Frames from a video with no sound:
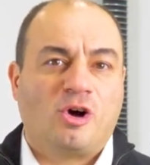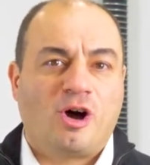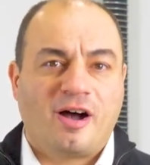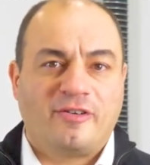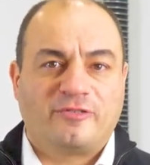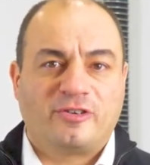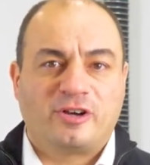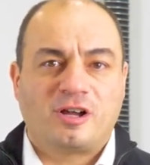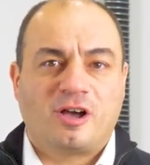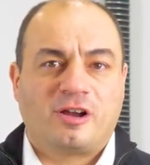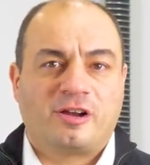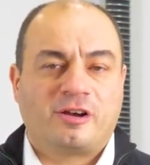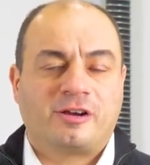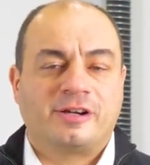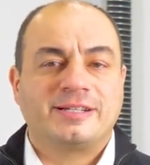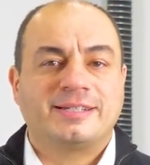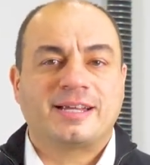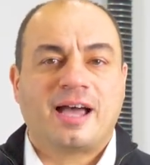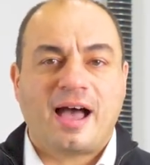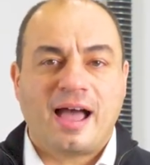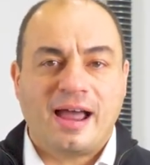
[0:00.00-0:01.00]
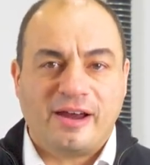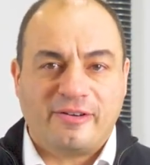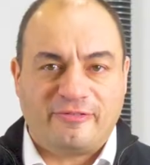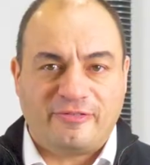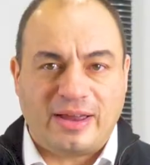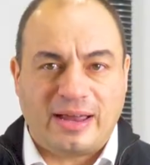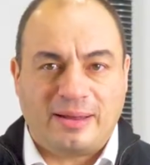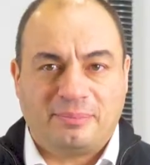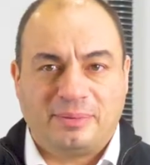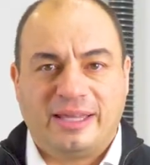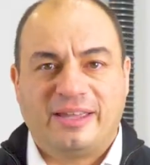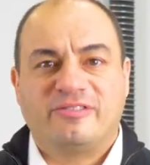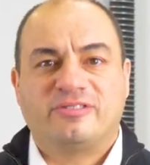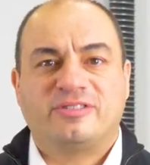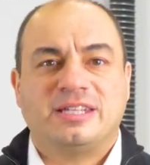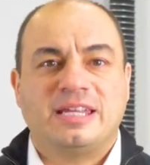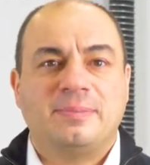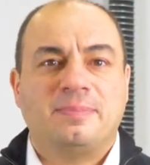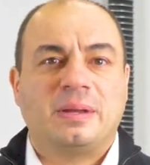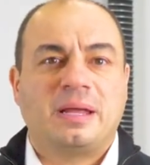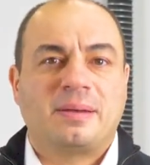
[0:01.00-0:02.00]
offered on our entire family of
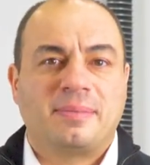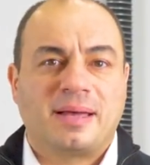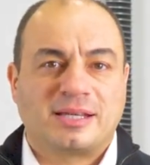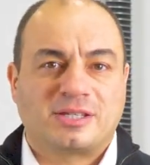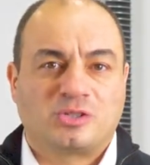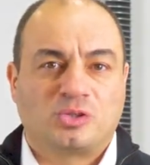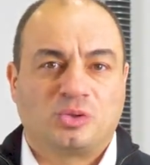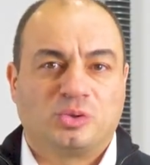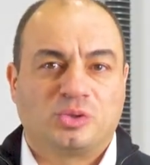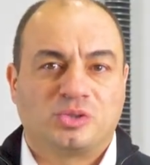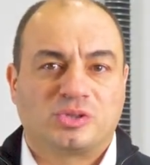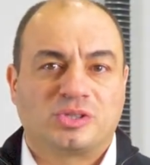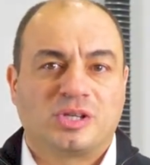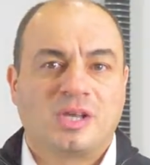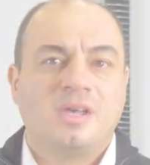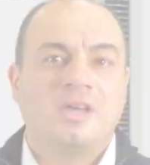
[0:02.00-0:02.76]
TPMS tools.